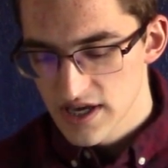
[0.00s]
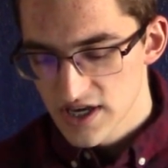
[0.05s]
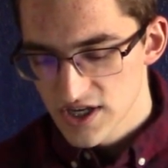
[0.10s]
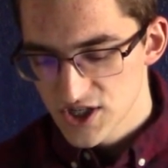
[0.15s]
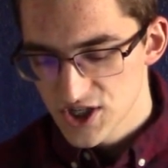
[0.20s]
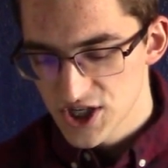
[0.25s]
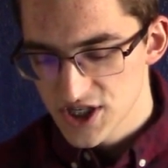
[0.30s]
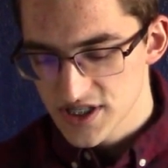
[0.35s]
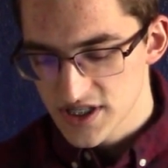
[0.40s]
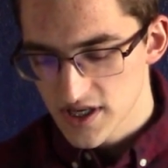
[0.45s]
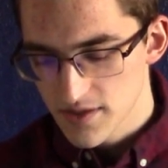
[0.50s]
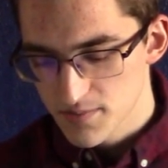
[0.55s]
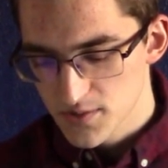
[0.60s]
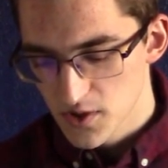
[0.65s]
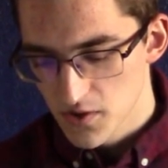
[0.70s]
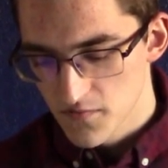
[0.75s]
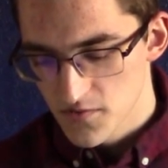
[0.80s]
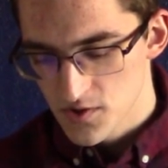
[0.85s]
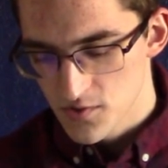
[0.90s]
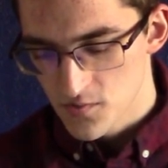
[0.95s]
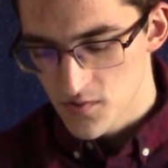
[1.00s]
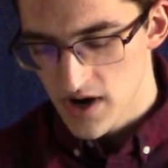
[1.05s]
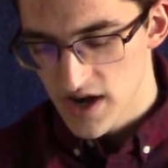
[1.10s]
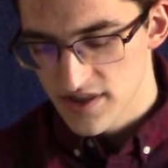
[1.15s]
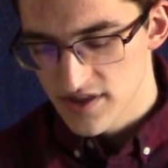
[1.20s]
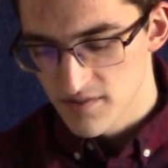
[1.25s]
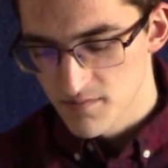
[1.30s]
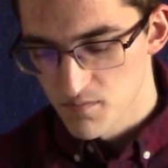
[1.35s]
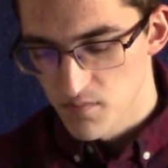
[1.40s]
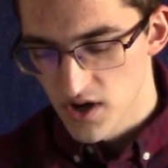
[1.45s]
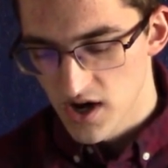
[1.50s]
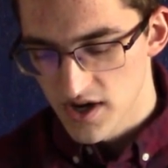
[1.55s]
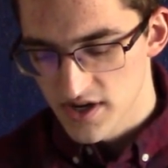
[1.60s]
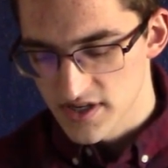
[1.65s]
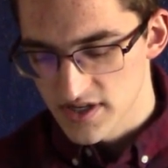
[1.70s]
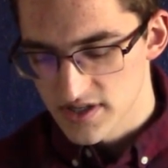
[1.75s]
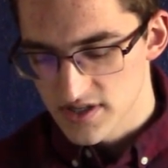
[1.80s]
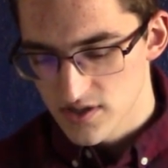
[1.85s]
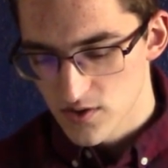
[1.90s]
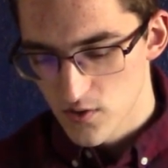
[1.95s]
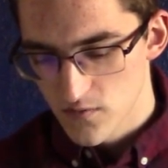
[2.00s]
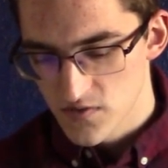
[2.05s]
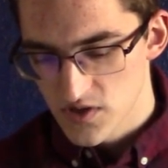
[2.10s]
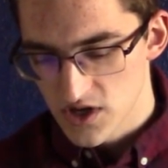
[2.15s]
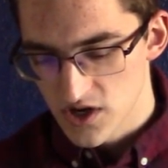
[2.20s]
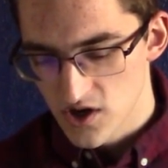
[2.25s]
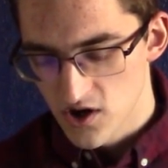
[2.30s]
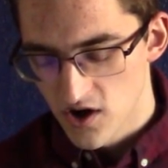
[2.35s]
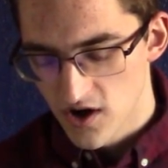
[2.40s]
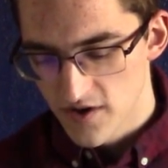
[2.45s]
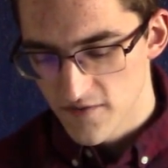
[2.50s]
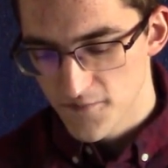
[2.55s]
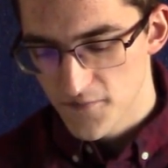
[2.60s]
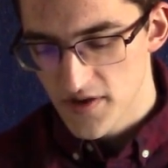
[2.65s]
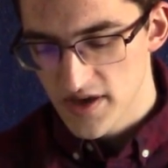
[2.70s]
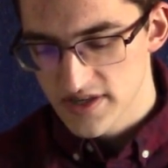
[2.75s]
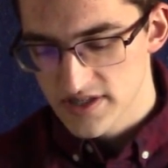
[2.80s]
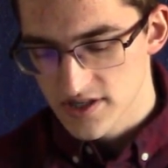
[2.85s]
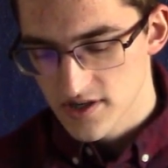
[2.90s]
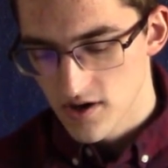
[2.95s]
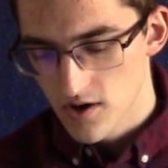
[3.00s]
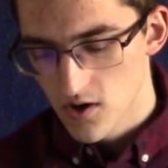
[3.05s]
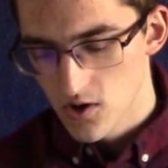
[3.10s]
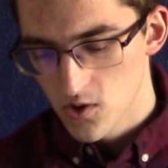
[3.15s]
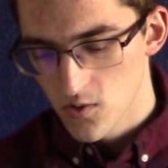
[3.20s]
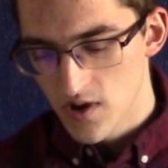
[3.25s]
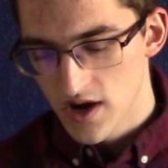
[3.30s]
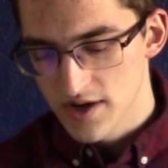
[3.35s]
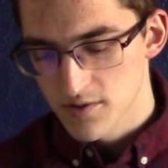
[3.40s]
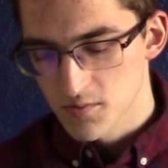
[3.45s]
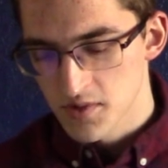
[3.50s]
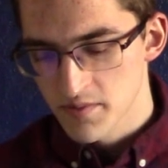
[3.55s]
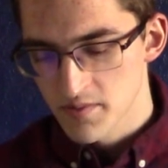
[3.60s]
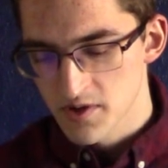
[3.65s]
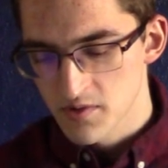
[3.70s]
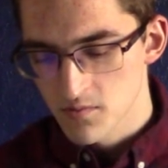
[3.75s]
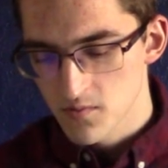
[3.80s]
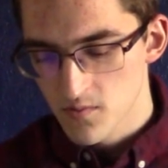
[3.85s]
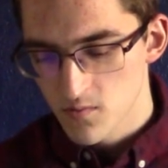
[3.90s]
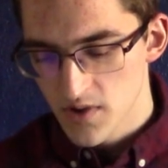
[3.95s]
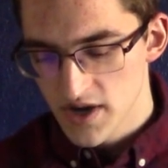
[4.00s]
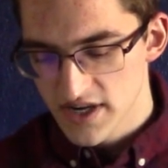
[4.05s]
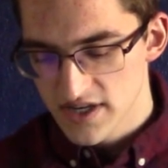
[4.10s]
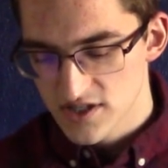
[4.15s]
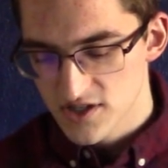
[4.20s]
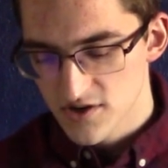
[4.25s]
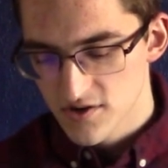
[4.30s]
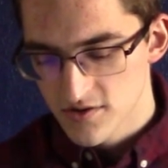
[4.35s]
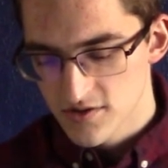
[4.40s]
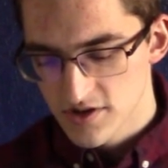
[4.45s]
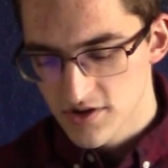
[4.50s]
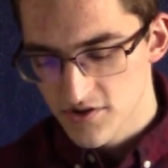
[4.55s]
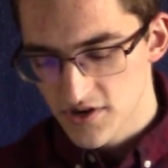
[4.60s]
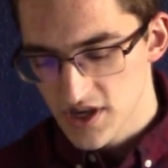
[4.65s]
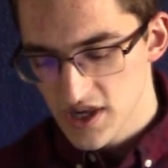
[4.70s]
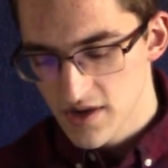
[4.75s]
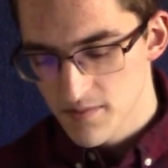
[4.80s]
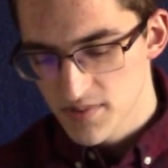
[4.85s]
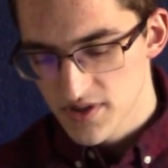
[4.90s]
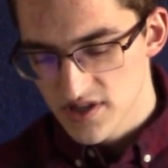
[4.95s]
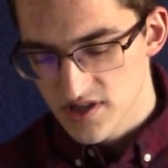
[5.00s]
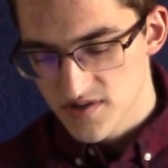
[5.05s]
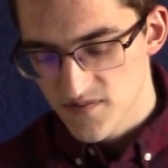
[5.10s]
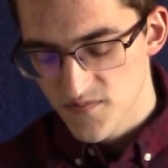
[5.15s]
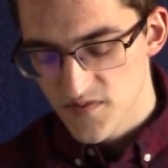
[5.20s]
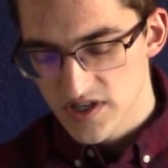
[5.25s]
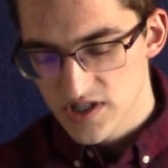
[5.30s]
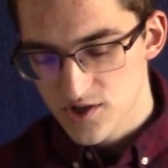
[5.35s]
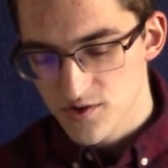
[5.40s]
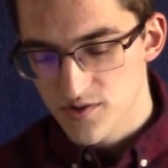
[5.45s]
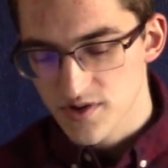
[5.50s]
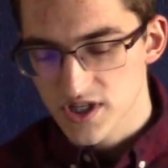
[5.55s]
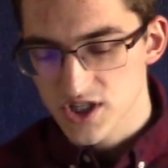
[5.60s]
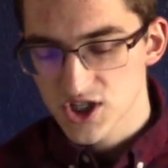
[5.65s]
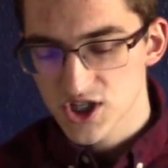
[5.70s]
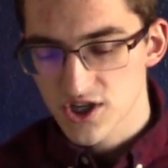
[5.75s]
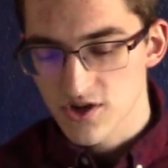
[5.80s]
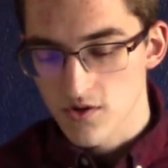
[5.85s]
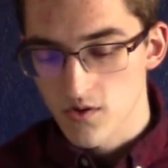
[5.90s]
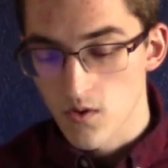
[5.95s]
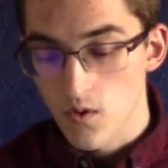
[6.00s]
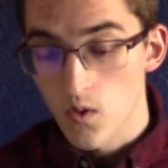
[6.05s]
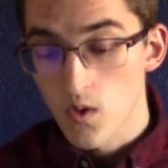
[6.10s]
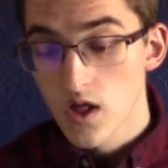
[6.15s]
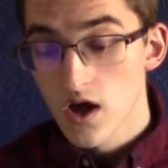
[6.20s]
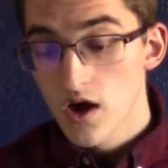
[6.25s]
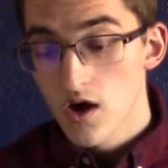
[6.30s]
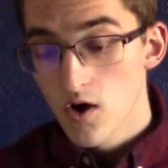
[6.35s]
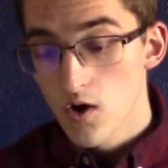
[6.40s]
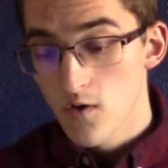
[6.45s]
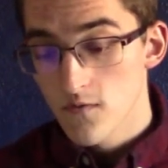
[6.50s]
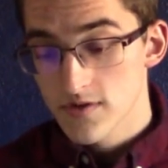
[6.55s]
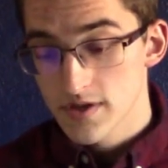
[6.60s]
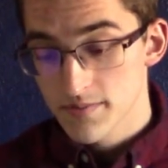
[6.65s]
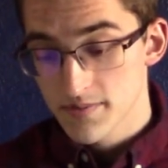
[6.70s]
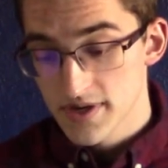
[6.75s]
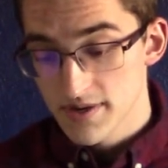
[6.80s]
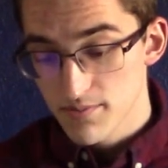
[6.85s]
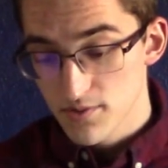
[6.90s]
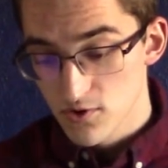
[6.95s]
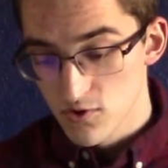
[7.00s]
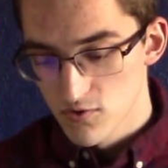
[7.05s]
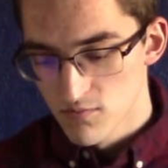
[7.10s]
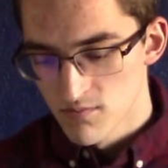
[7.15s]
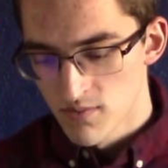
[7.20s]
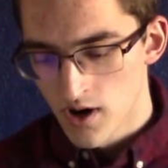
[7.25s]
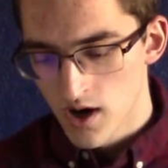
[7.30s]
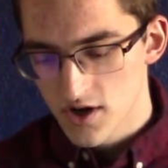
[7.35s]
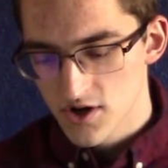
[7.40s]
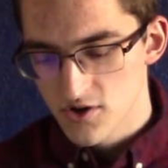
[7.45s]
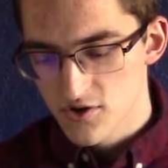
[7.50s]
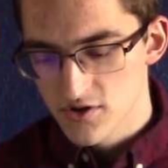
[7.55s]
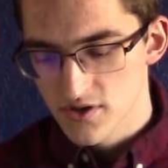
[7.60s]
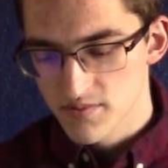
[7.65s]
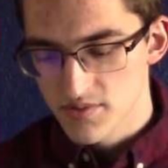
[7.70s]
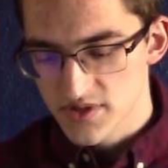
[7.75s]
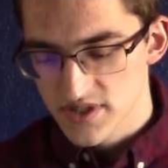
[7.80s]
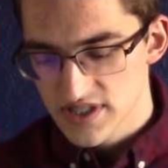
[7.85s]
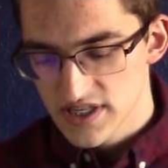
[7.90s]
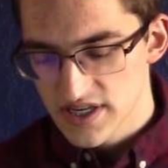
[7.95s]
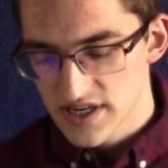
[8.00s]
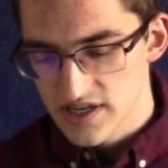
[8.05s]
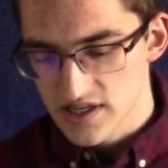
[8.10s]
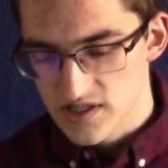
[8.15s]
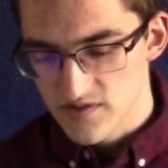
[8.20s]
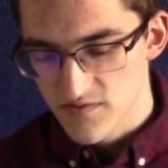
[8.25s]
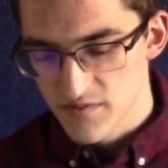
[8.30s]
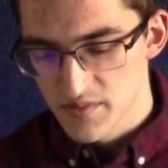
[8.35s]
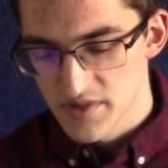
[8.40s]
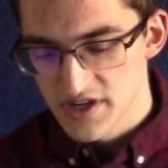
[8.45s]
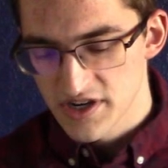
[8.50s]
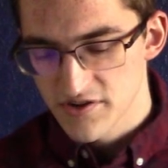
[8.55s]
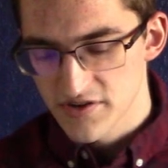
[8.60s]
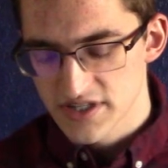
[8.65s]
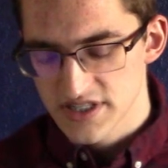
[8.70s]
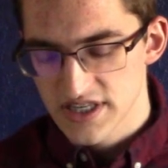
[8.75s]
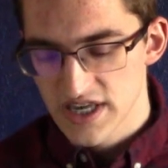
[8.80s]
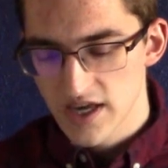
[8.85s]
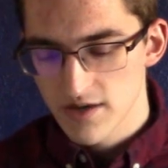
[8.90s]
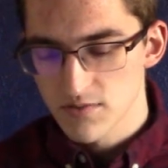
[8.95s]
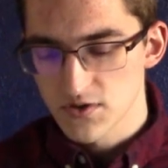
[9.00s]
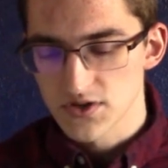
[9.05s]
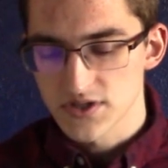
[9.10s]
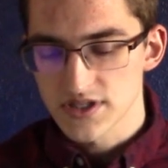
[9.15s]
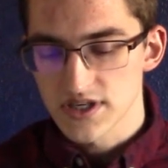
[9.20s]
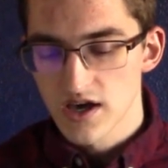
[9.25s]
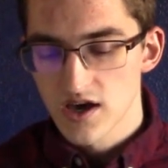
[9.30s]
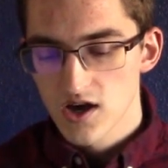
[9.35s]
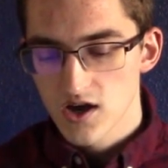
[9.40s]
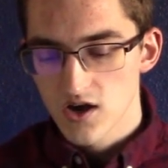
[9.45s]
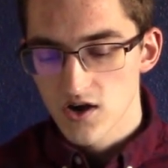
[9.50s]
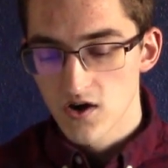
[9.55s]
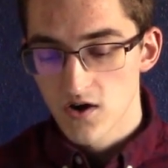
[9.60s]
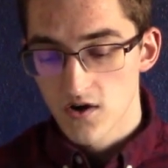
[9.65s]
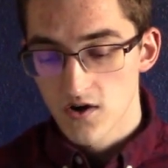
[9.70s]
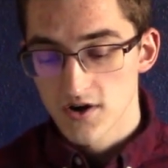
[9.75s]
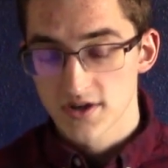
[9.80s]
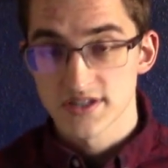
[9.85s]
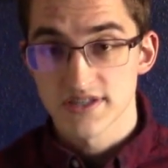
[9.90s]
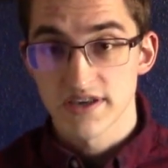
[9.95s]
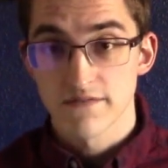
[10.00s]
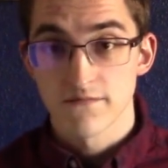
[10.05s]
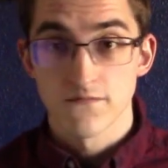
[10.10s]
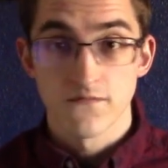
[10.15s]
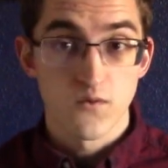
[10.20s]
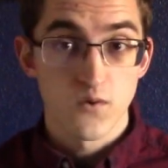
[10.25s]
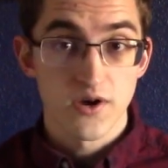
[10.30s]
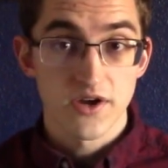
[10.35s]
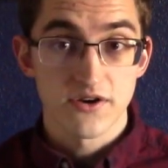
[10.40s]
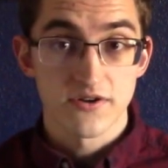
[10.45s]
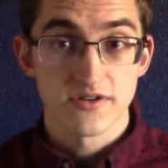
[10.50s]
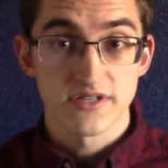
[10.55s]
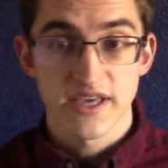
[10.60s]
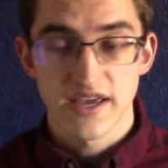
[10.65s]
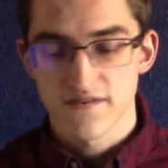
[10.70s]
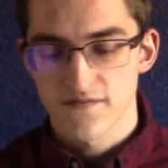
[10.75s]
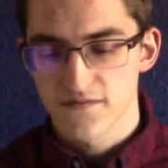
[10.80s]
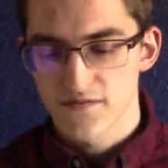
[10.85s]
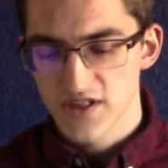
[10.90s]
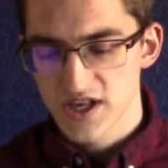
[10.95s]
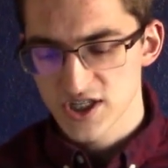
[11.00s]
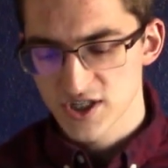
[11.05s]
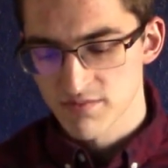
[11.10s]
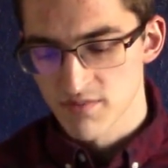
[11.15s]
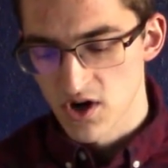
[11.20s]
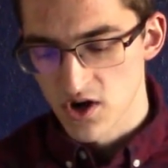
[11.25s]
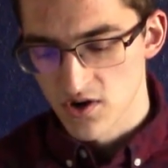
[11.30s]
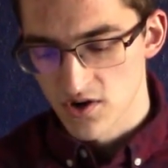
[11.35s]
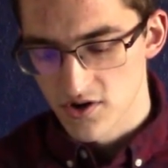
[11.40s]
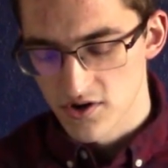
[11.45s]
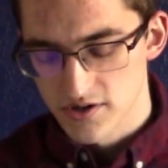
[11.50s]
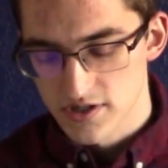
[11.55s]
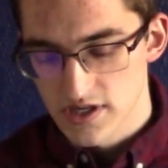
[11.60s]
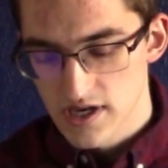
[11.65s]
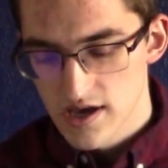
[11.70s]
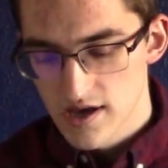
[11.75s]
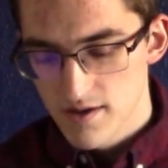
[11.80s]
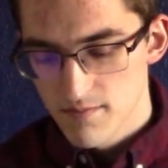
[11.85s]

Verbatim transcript: She skipped over the writhing bodies, over the gaunt-faced, hollow-eyed women waiting to earn their keep in this festering shithole, over the people who monitored the proceedings from the nearest tables, guards and voyeurs and fleshmongers.